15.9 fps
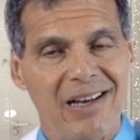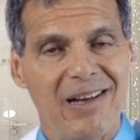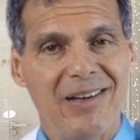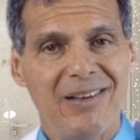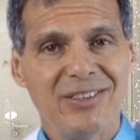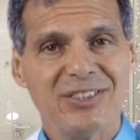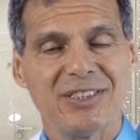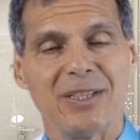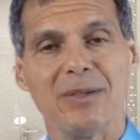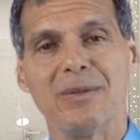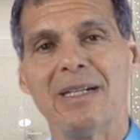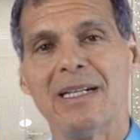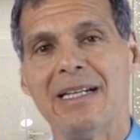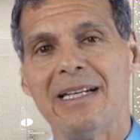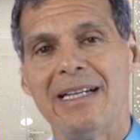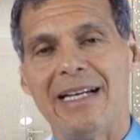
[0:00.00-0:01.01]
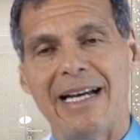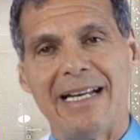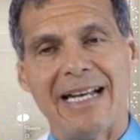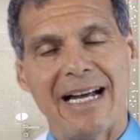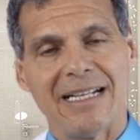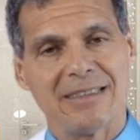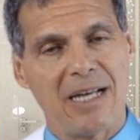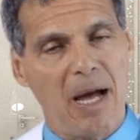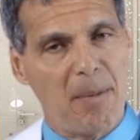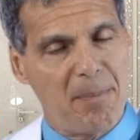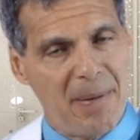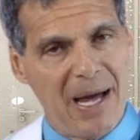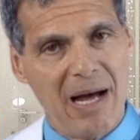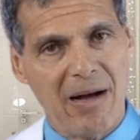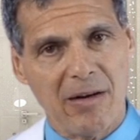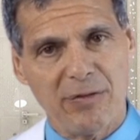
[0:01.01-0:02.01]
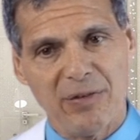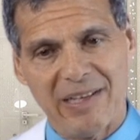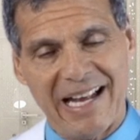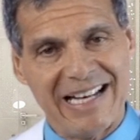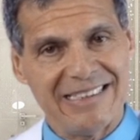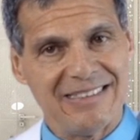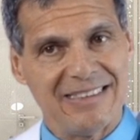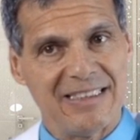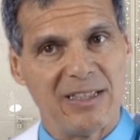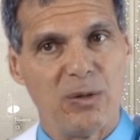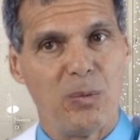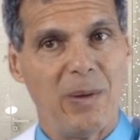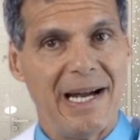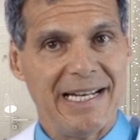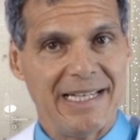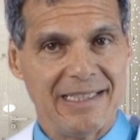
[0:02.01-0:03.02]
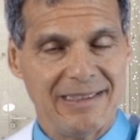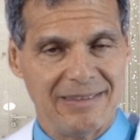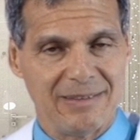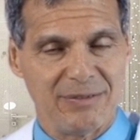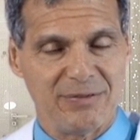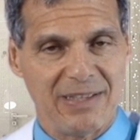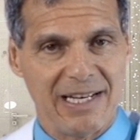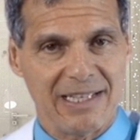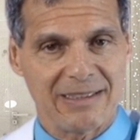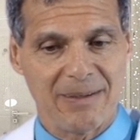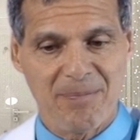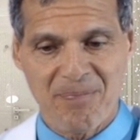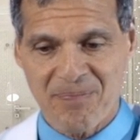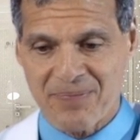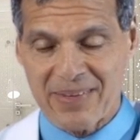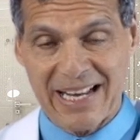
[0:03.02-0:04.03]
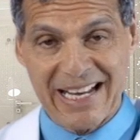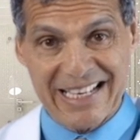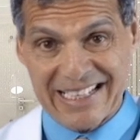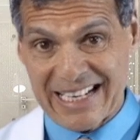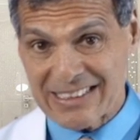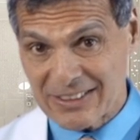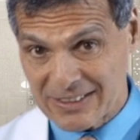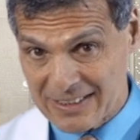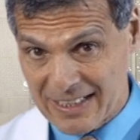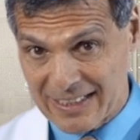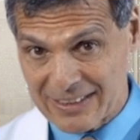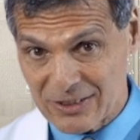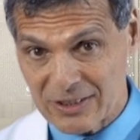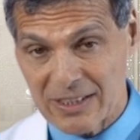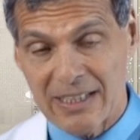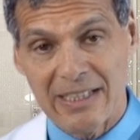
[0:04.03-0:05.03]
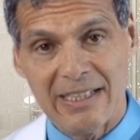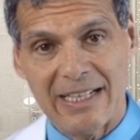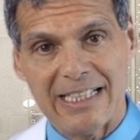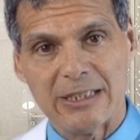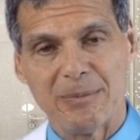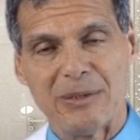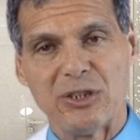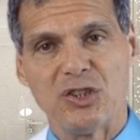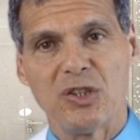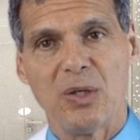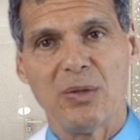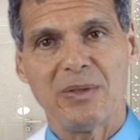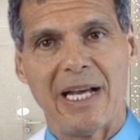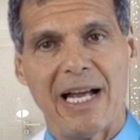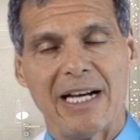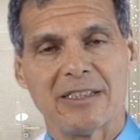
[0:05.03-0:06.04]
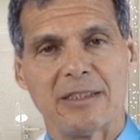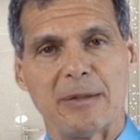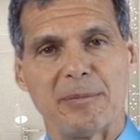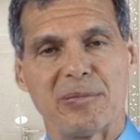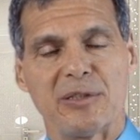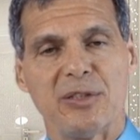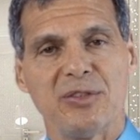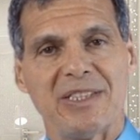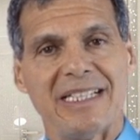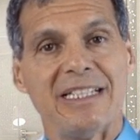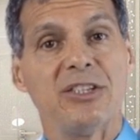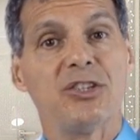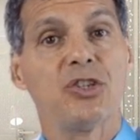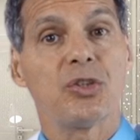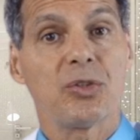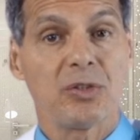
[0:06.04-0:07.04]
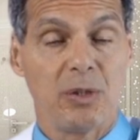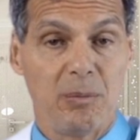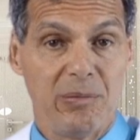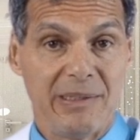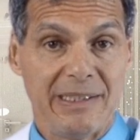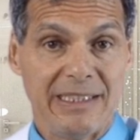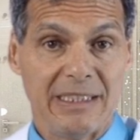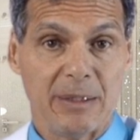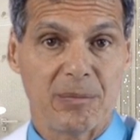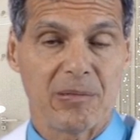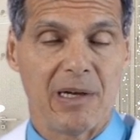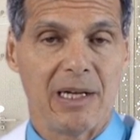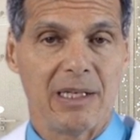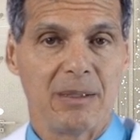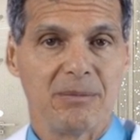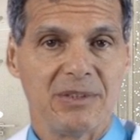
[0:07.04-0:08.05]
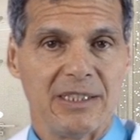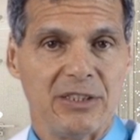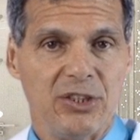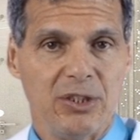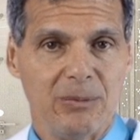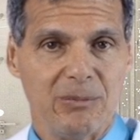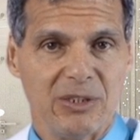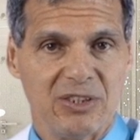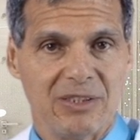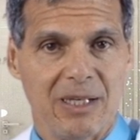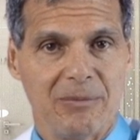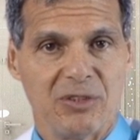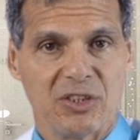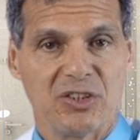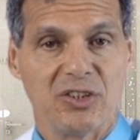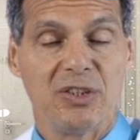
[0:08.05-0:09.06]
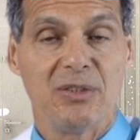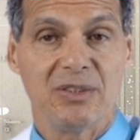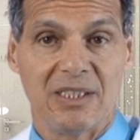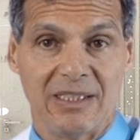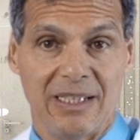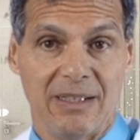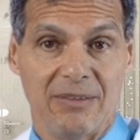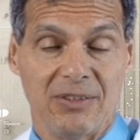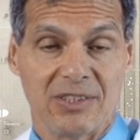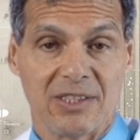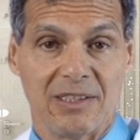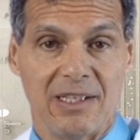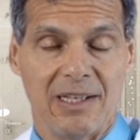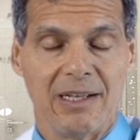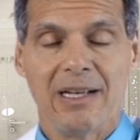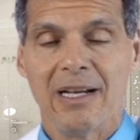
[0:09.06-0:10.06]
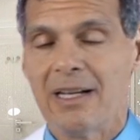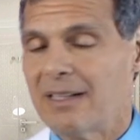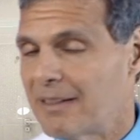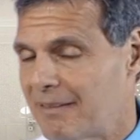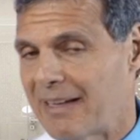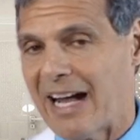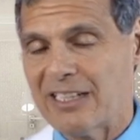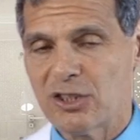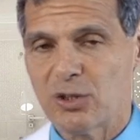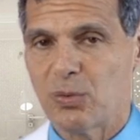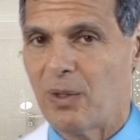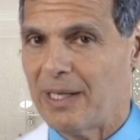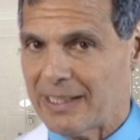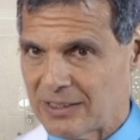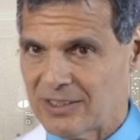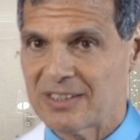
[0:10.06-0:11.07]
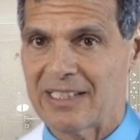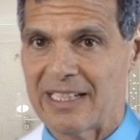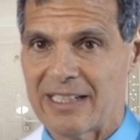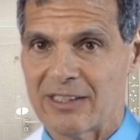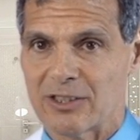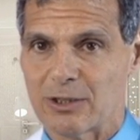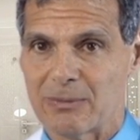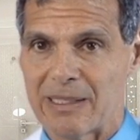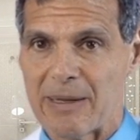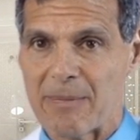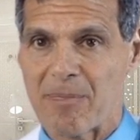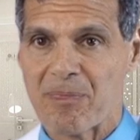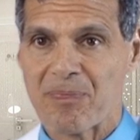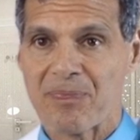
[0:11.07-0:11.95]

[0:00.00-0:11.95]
Also, it has a powerful anticoagulant effect, and as such, it's been shown to actually produce internal bleeding problems in human subjects using Devil's Claw. That's why it scares me.